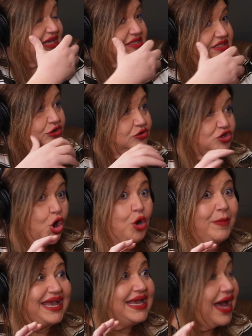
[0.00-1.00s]
because it goes,
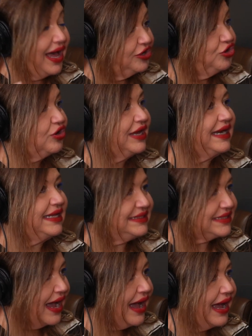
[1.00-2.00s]
oh my God, you're going to
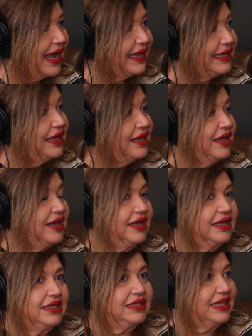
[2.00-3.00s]
die.
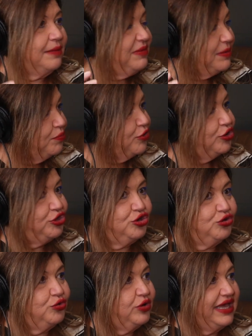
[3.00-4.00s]
Let me put
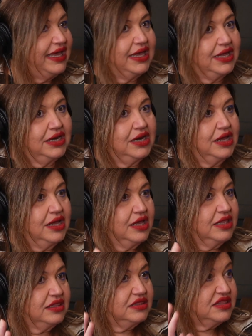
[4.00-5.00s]
you in
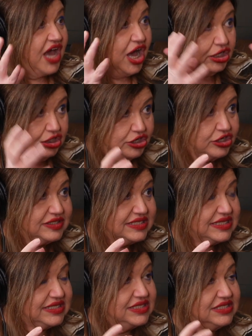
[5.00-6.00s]
the alert
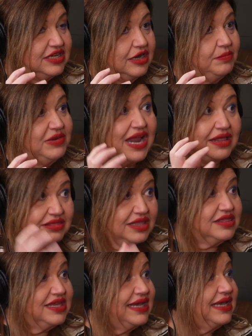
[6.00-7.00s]
system, not
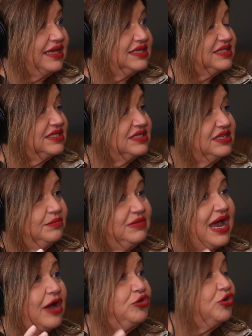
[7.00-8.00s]
the thinking
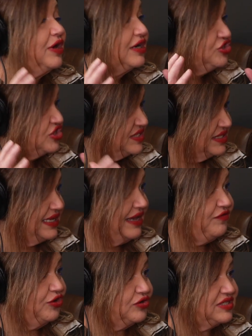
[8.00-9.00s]
system. Now you got to just
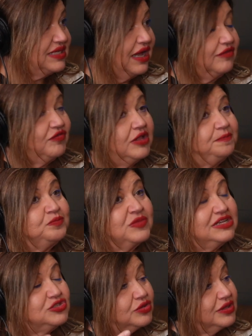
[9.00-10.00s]
save yourself.
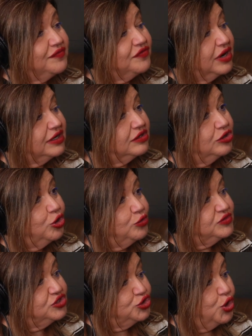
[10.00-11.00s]
So the frontal
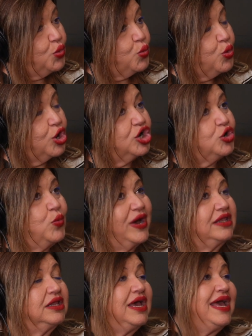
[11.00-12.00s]
lobes don't work
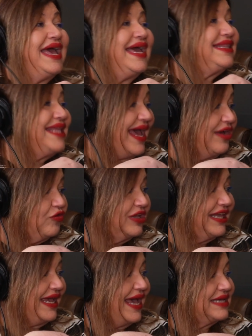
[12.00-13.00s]
well. And that
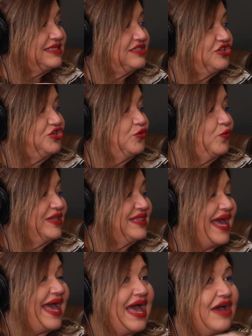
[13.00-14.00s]
really has to do
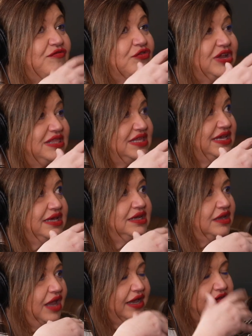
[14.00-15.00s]
with everything
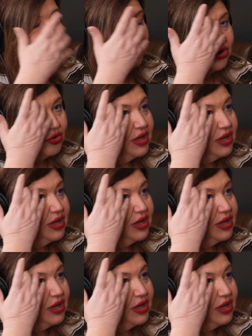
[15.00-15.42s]
in life.